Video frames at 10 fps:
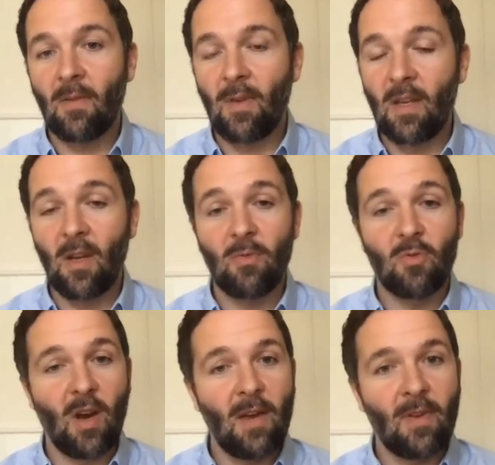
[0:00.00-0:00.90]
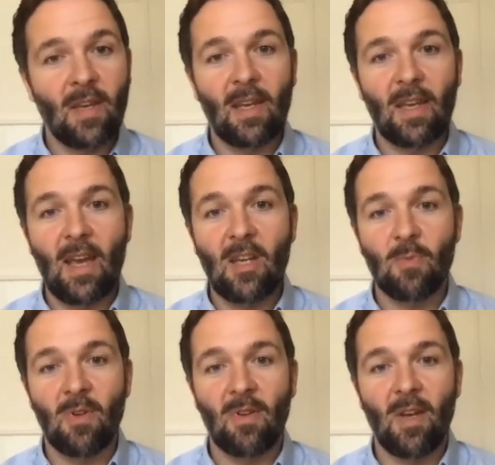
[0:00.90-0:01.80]
of it, driving
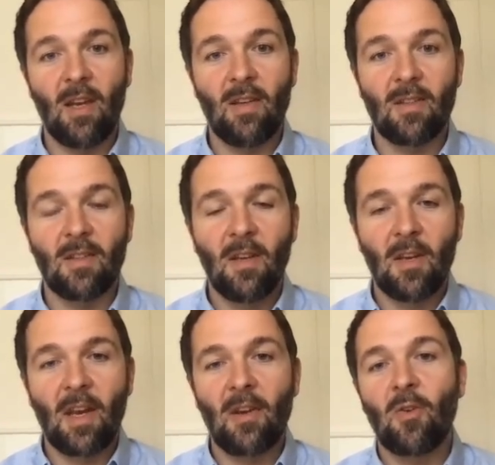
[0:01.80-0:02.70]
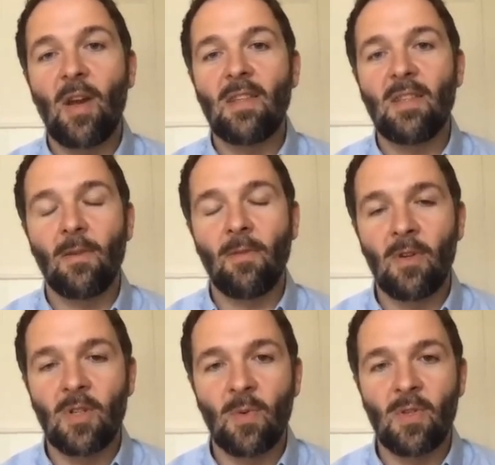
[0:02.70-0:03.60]
engagement and kind of creating a
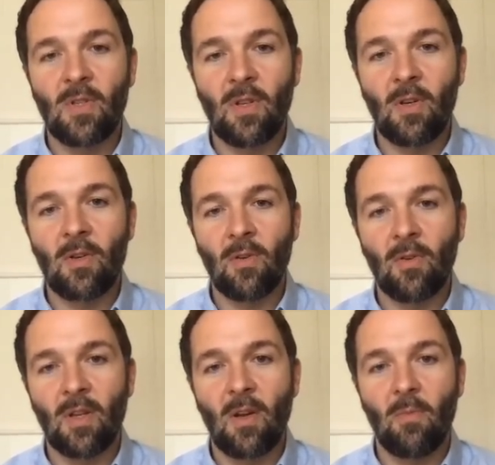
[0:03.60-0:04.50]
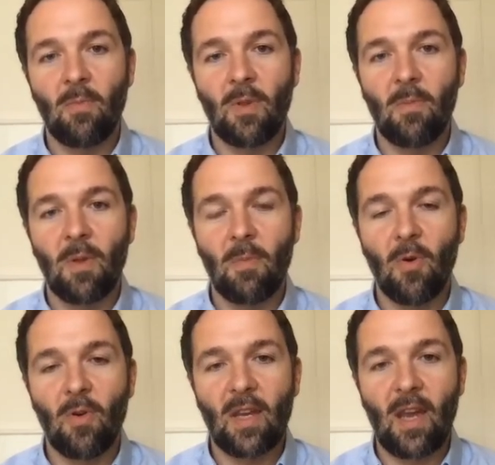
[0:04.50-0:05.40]
virtuous circle. The
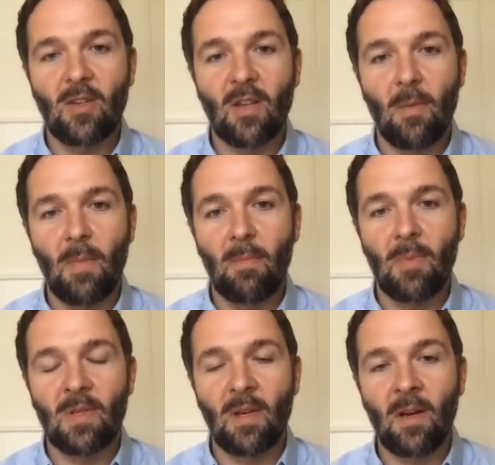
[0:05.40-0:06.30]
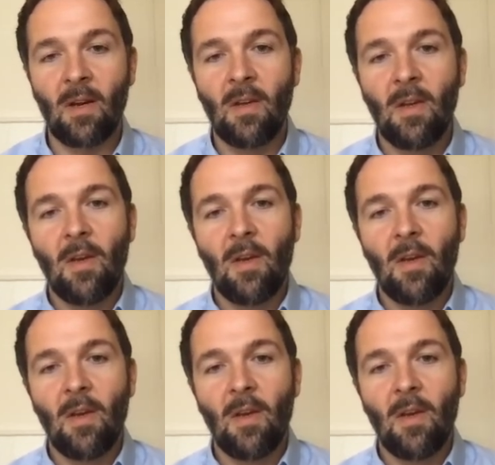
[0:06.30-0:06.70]
more engaged our members are,